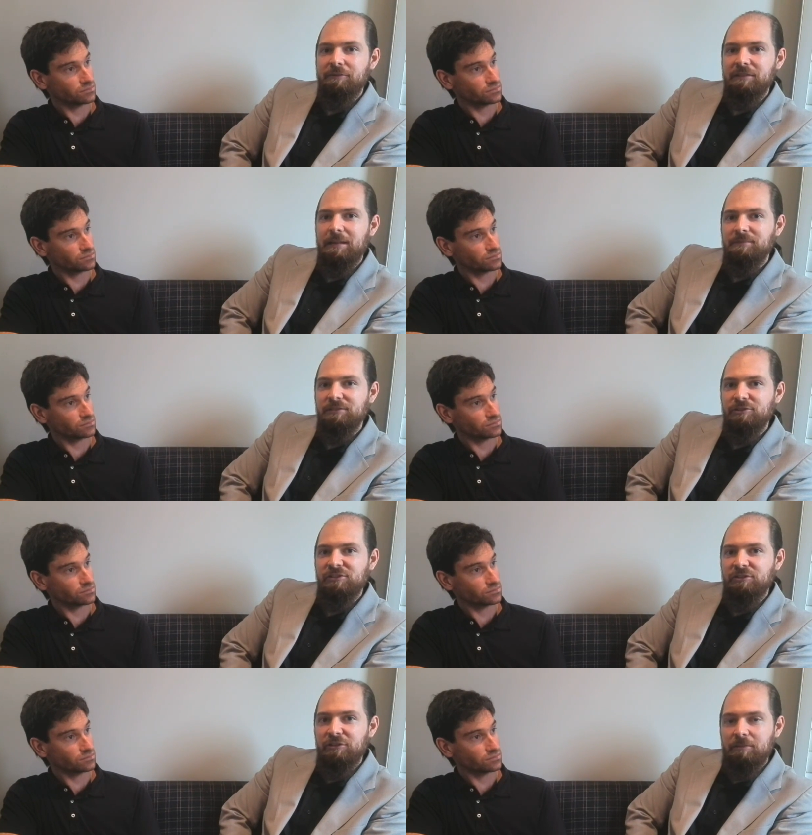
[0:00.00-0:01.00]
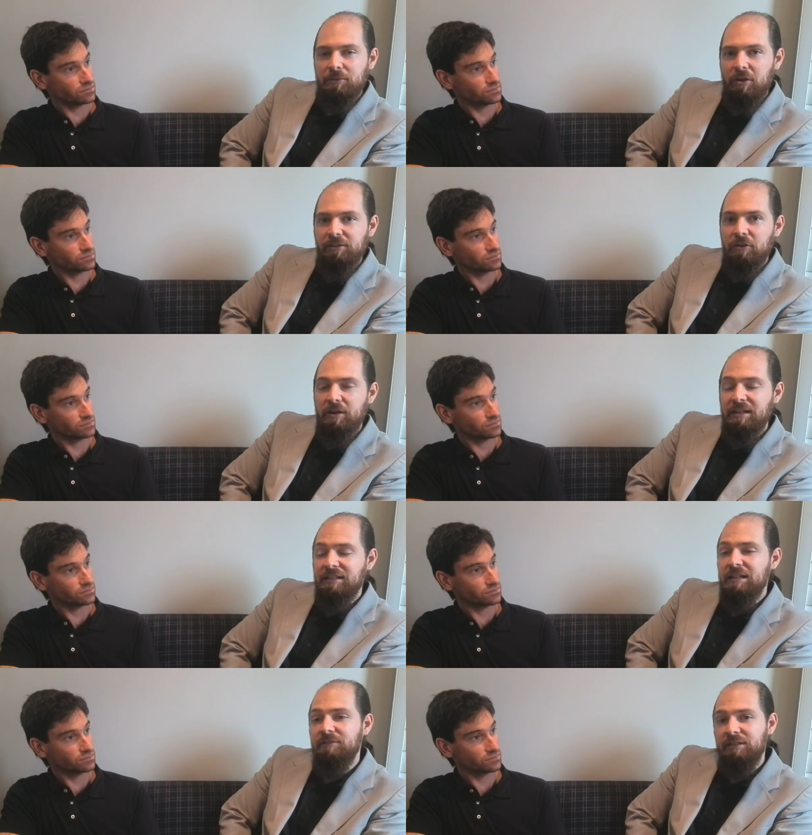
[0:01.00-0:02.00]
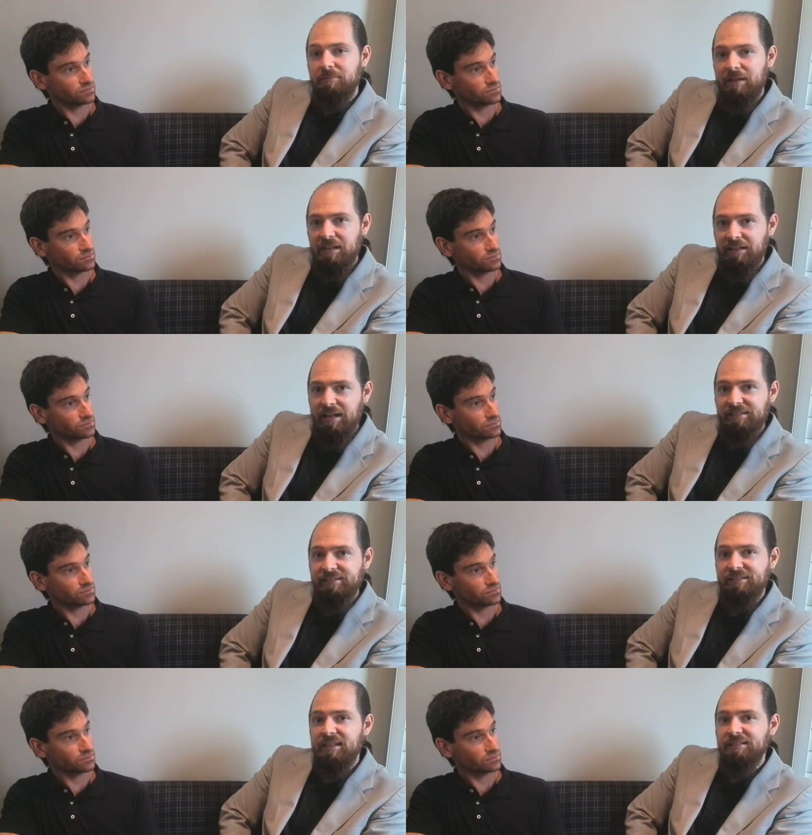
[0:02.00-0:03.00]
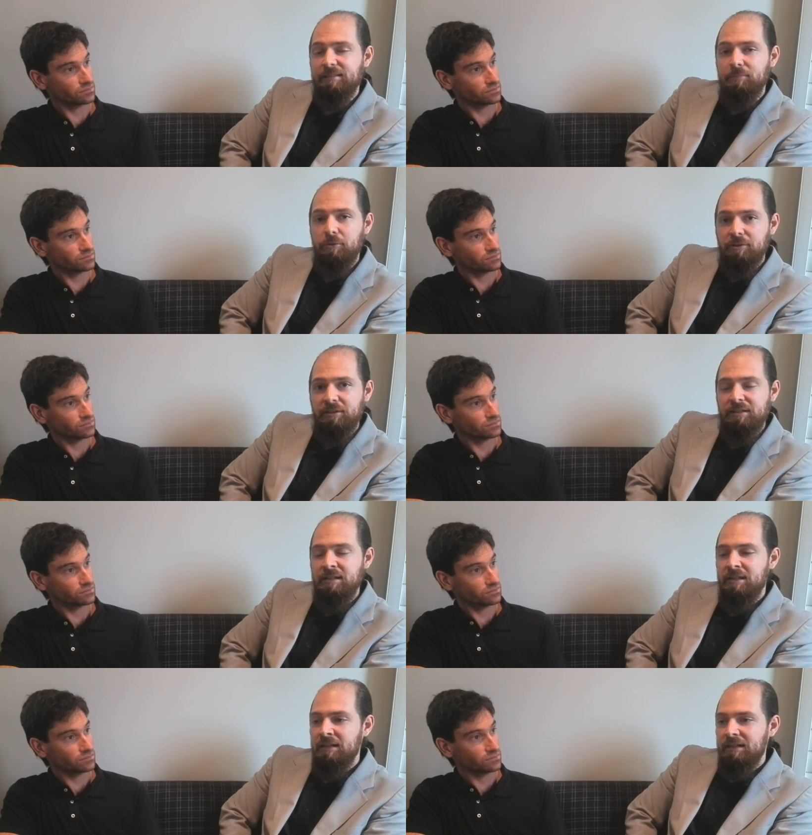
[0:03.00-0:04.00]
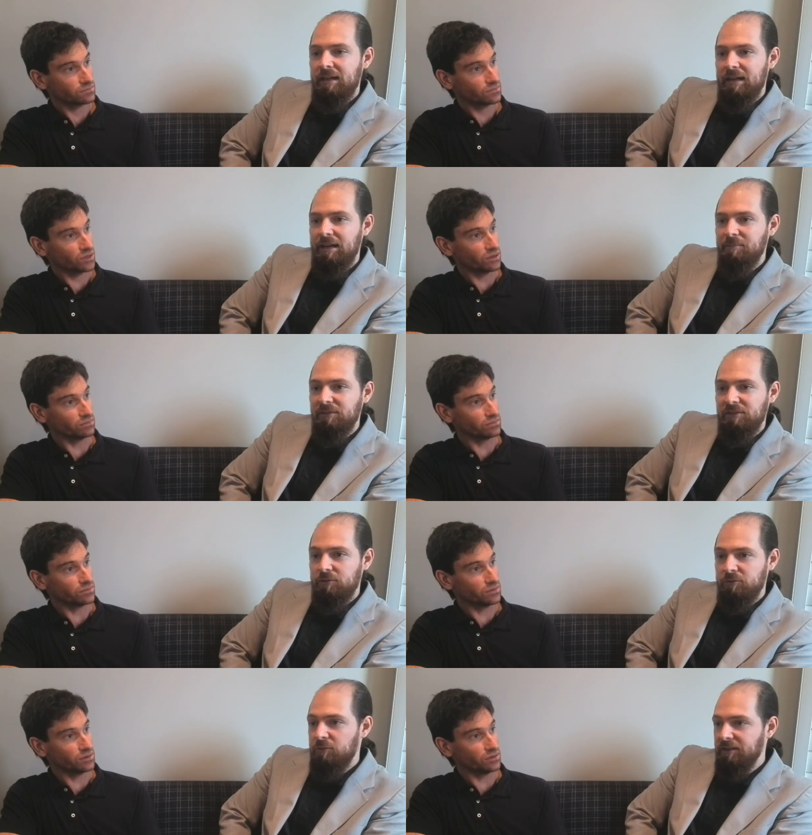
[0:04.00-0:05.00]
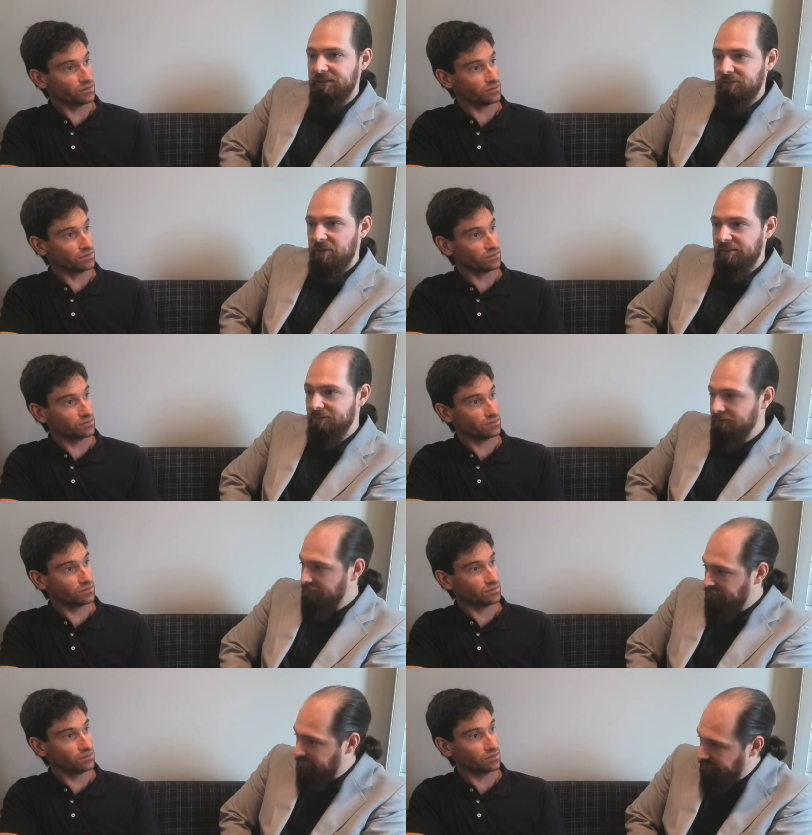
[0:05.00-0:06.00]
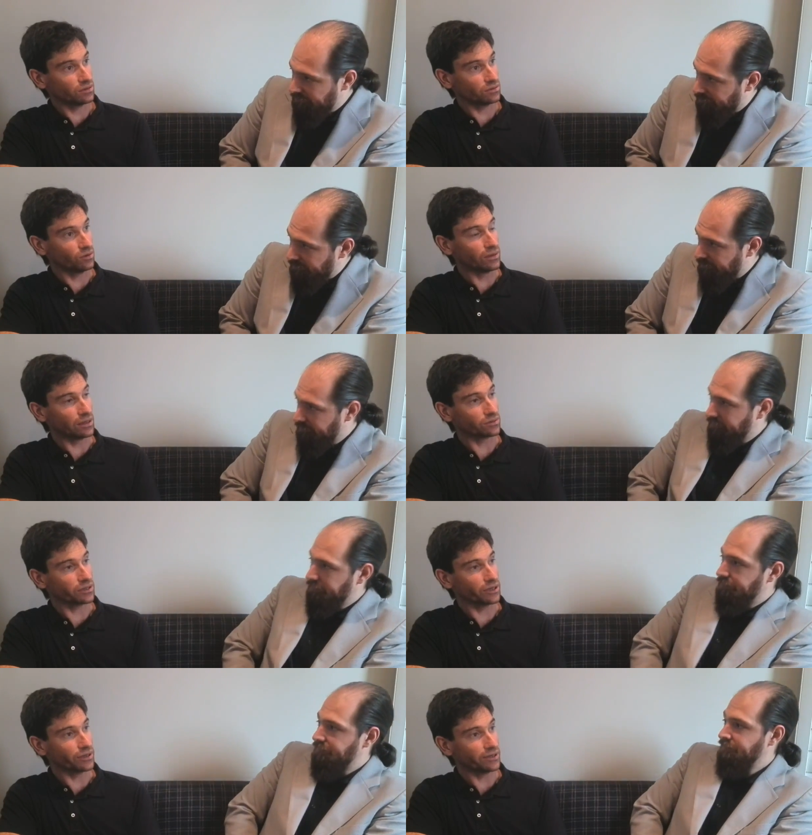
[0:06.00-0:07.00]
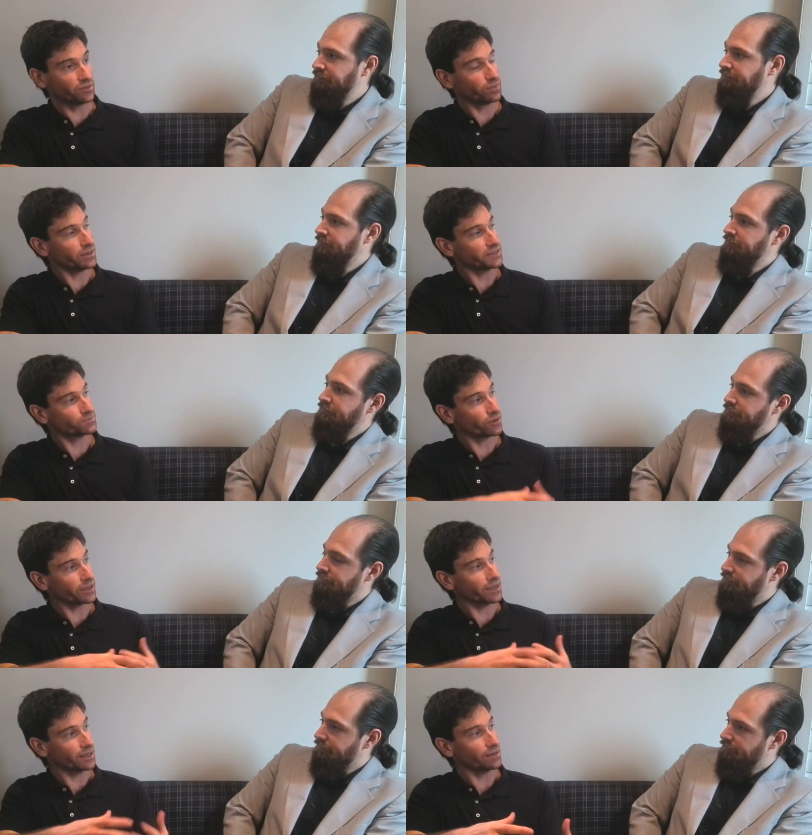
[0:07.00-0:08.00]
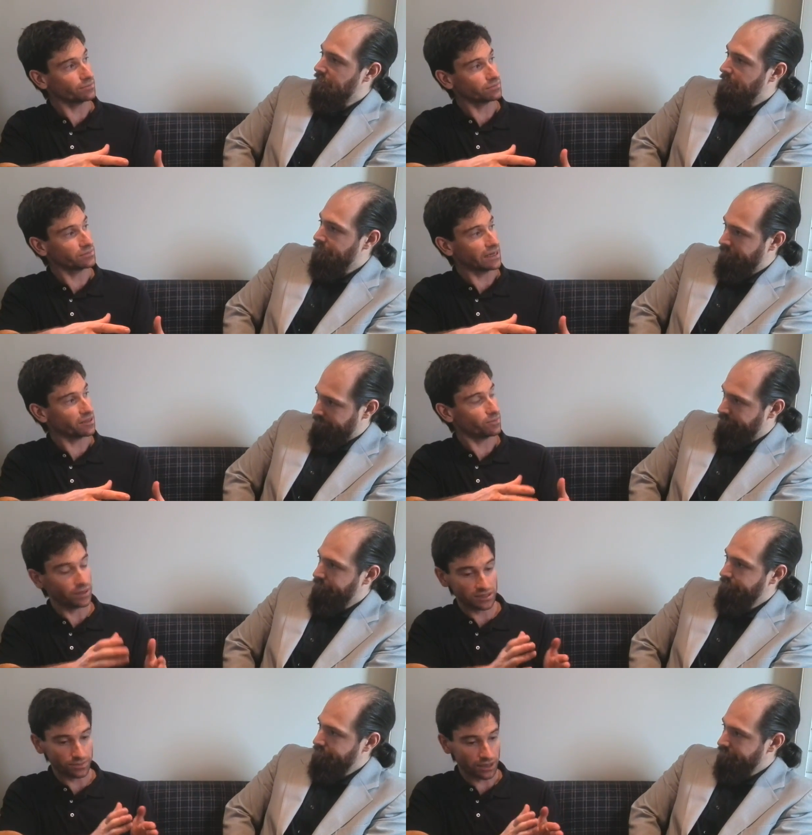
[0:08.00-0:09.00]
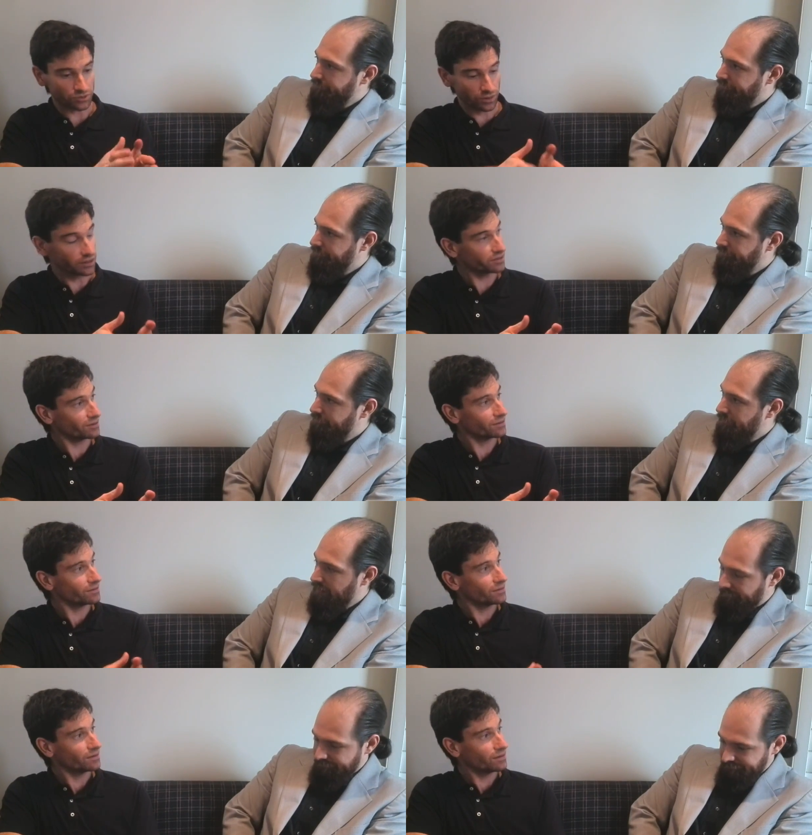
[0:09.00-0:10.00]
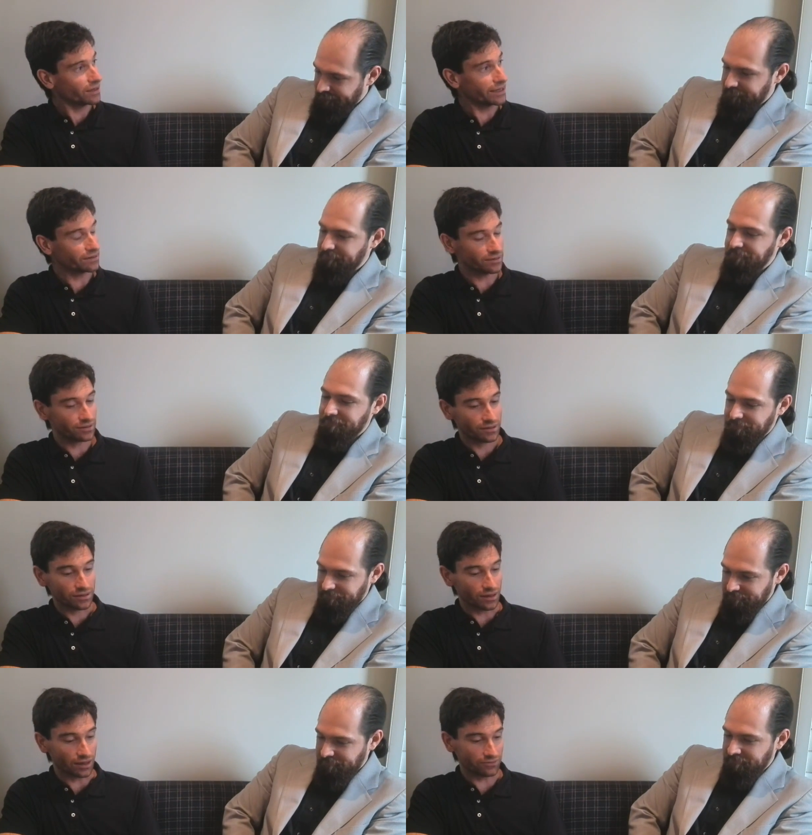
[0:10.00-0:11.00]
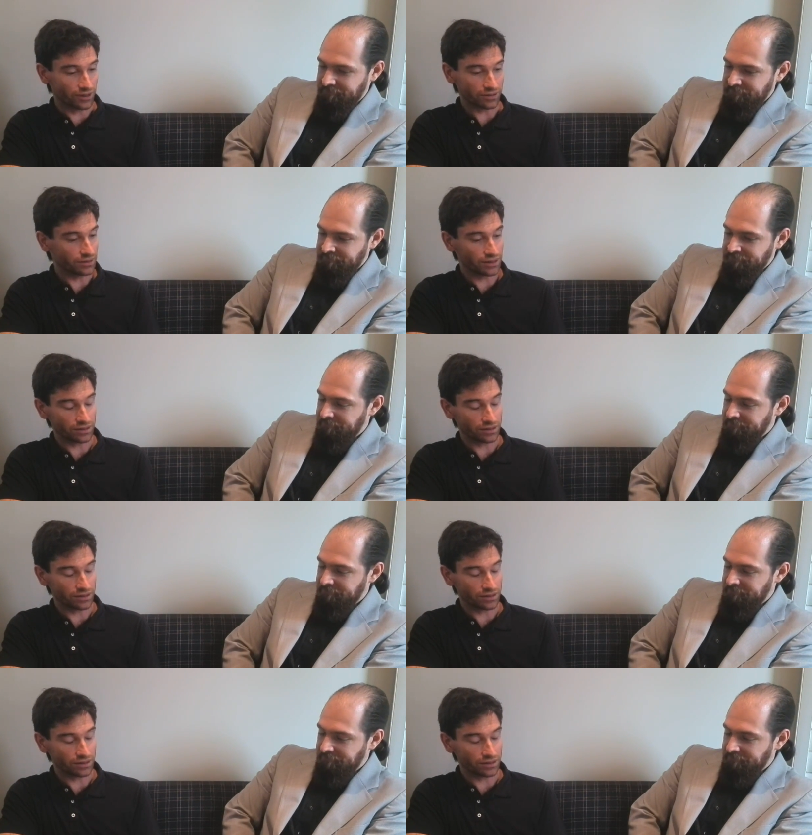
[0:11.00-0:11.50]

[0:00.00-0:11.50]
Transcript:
Speaker 1: for them to just turn a blind eye, and even in many cases now support it, mm. it's quite disgraceful
Speaker 2: not all that long ago you had the police breaking it up, mm. now the police march with it. Yeah. And I find the